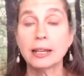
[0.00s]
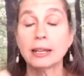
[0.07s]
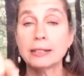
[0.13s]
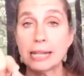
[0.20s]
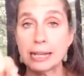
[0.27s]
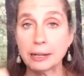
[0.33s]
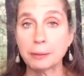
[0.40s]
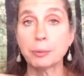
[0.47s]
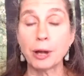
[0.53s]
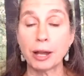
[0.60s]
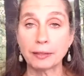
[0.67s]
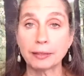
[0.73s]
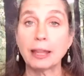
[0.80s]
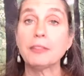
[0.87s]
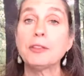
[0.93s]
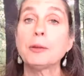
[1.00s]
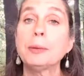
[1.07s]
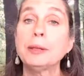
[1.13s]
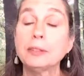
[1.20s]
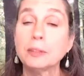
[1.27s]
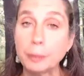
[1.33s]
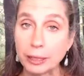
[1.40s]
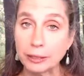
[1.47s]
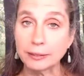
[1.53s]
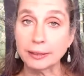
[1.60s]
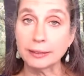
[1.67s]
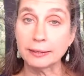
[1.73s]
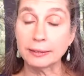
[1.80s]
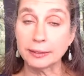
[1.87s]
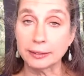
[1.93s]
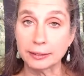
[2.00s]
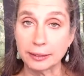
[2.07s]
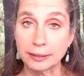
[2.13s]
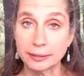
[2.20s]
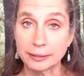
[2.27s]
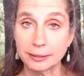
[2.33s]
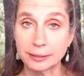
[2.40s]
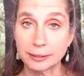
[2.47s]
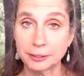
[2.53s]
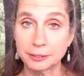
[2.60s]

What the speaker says: Take a breath. Let there be space and stillness.